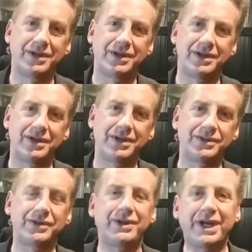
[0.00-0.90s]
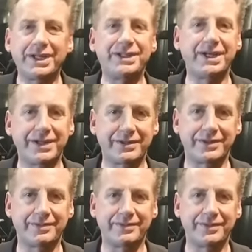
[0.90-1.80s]
And so you've got to take care of them.
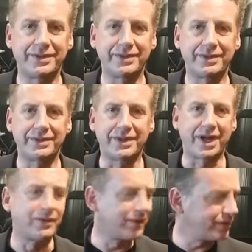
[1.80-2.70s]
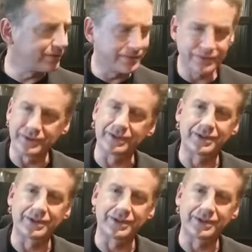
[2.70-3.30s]
I run cruises.